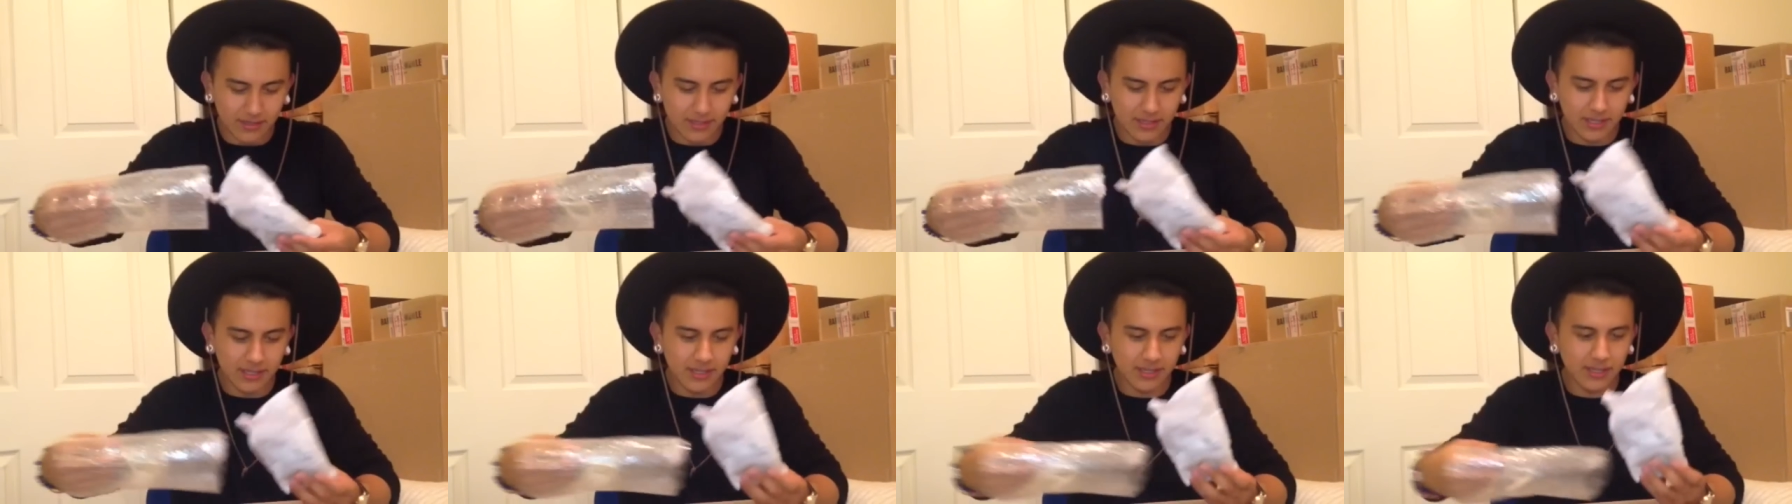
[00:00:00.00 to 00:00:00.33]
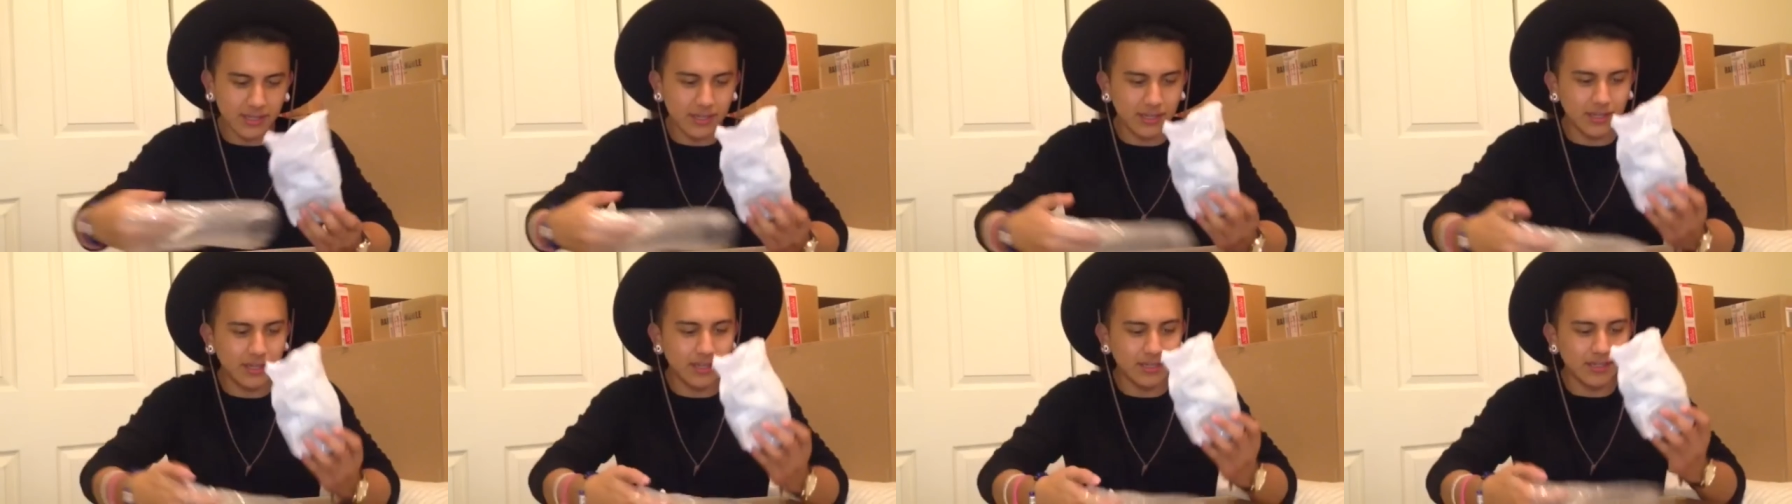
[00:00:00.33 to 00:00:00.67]
Get,
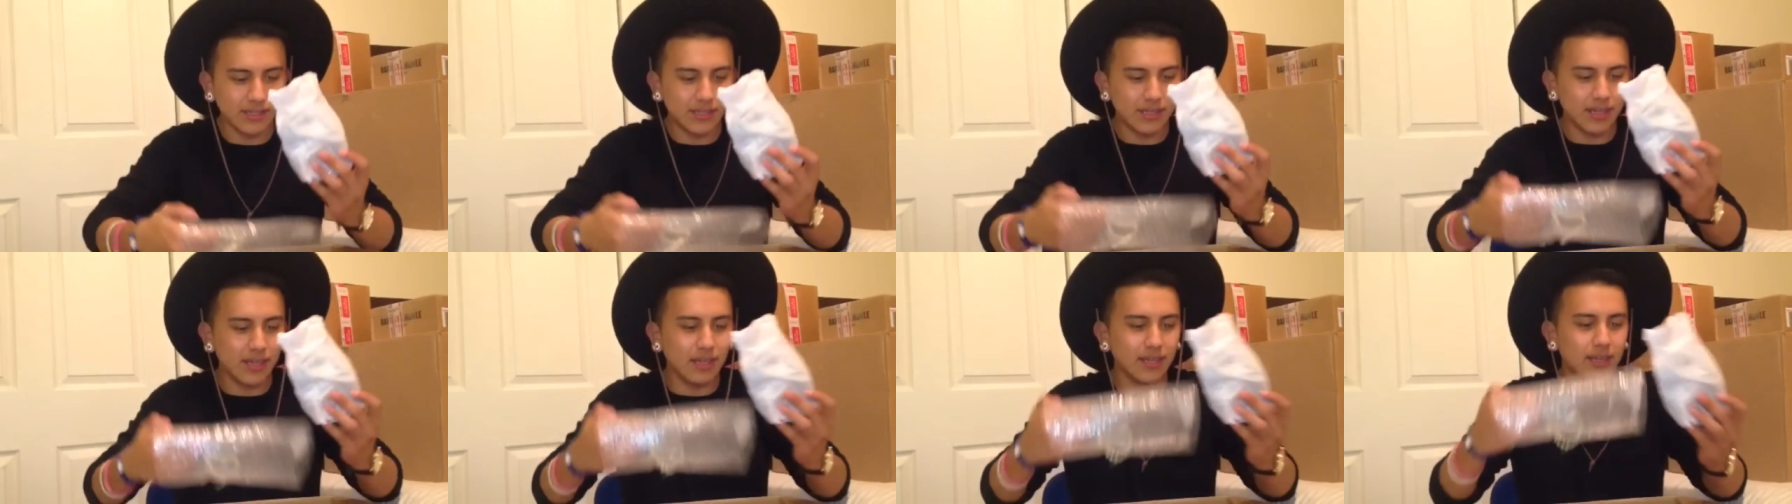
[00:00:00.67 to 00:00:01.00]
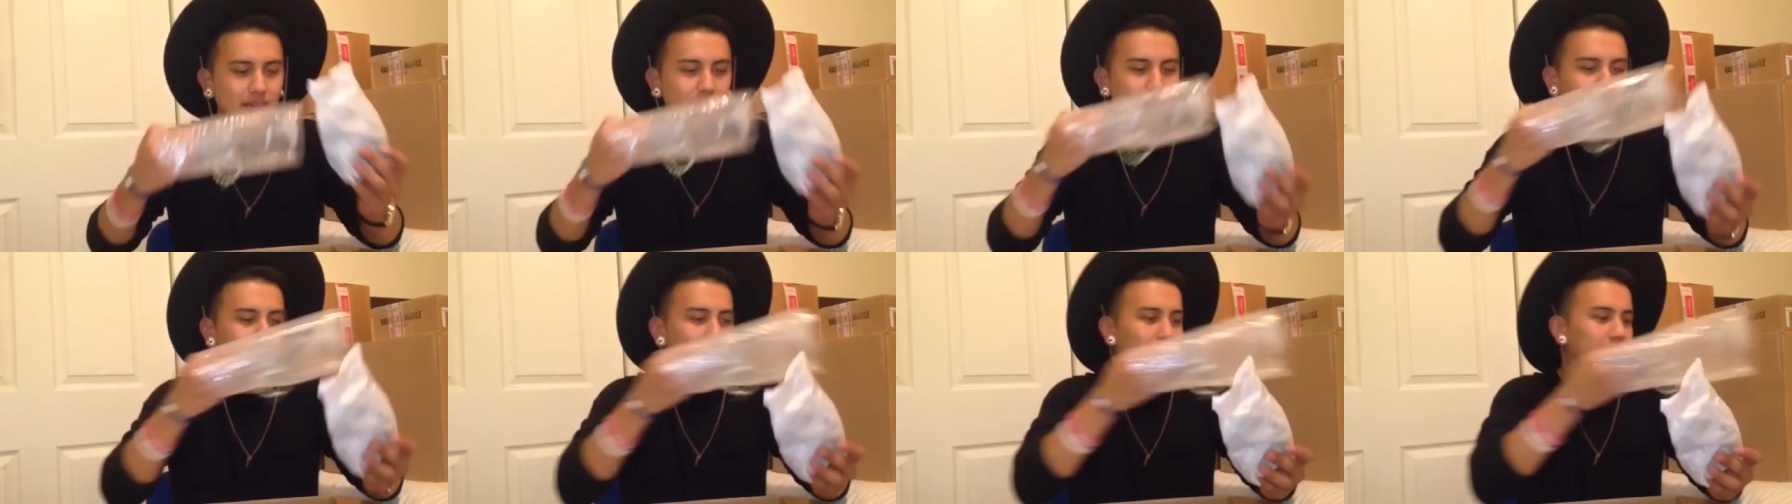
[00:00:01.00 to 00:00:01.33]
get, get, get,
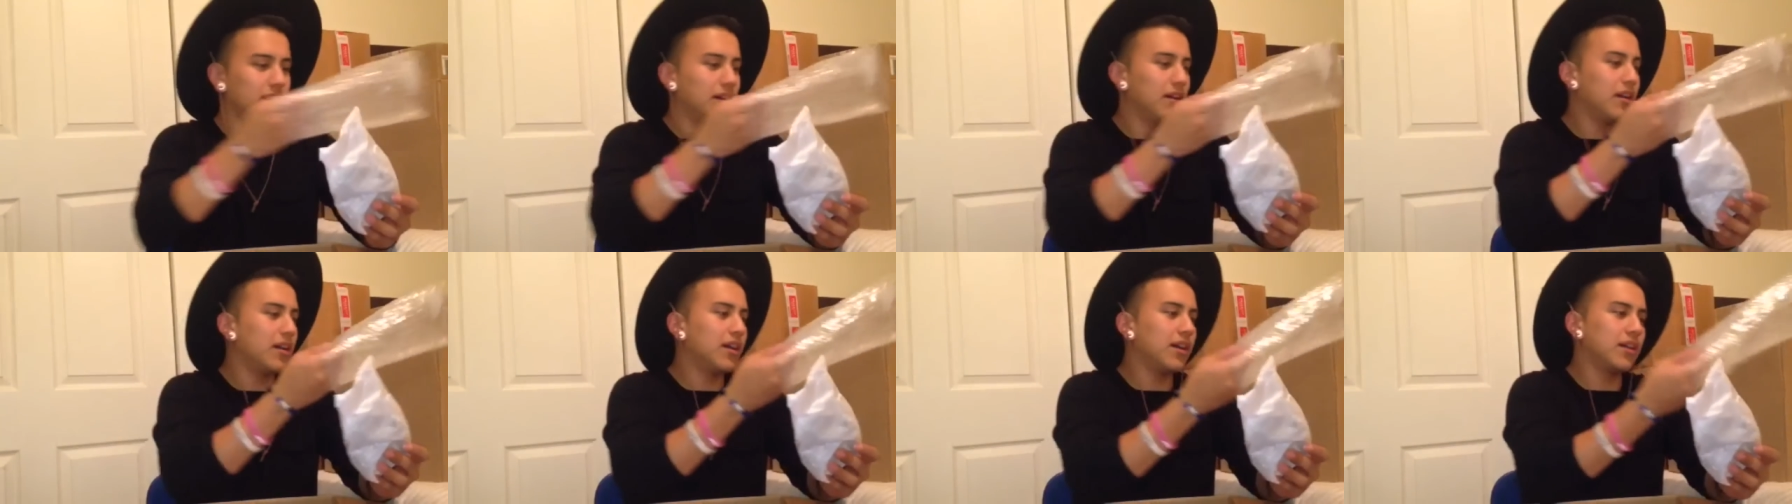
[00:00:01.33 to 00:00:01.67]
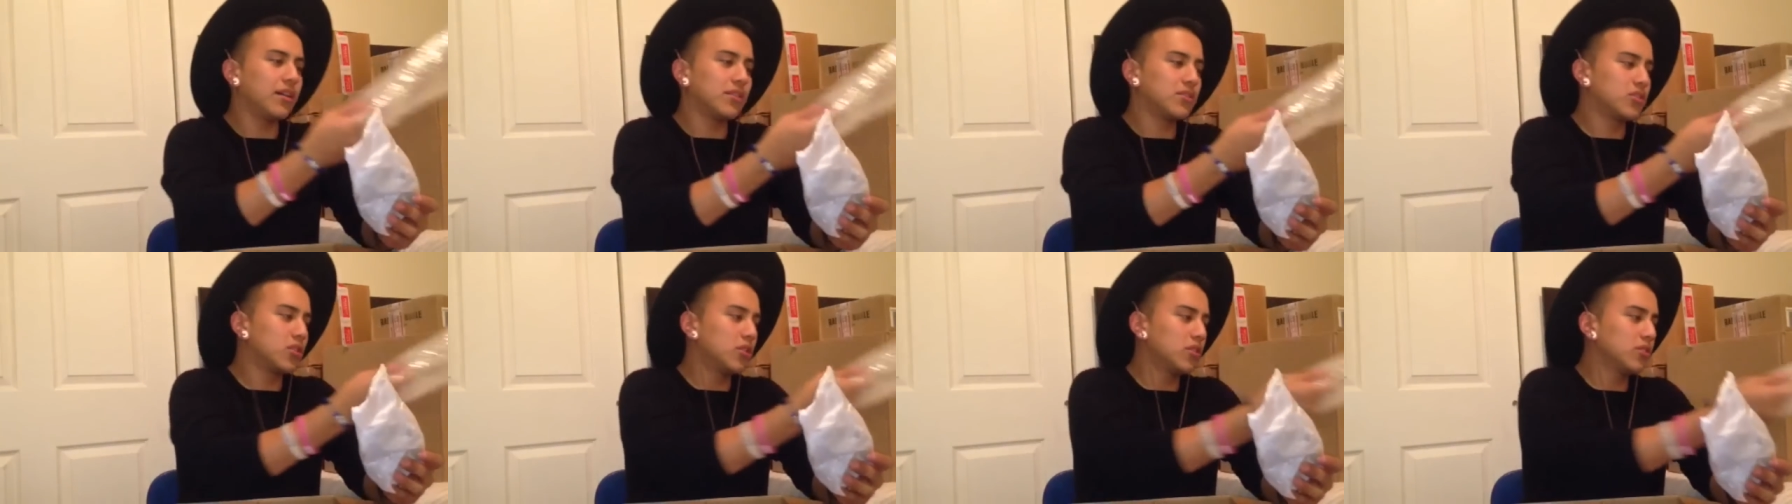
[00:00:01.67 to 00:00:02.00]
yucky. Alright,
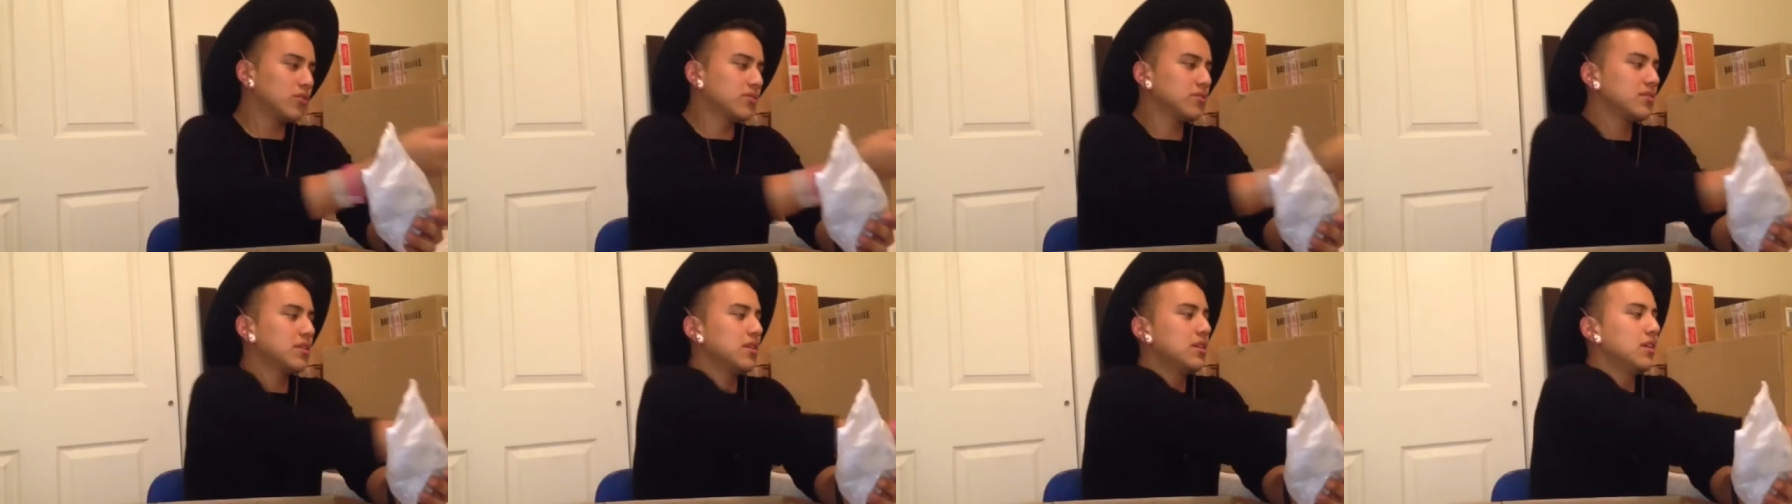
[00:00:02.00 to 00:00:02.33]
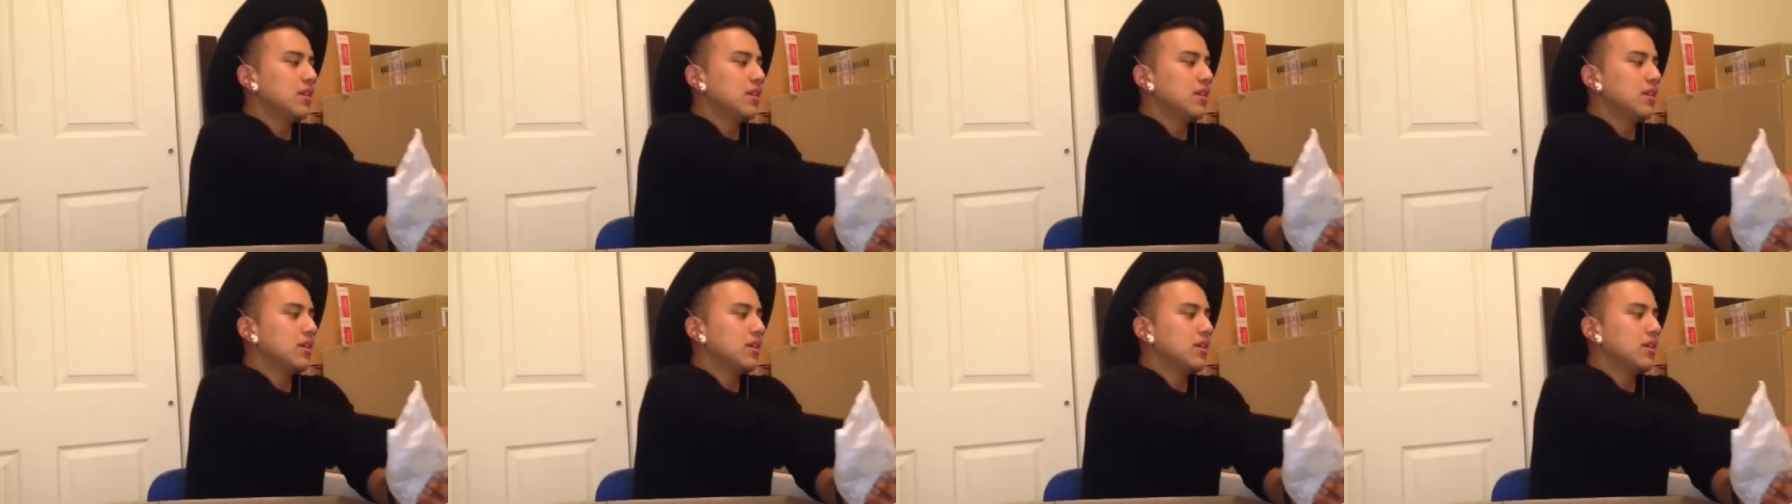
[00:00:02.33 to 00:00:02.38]
turtle.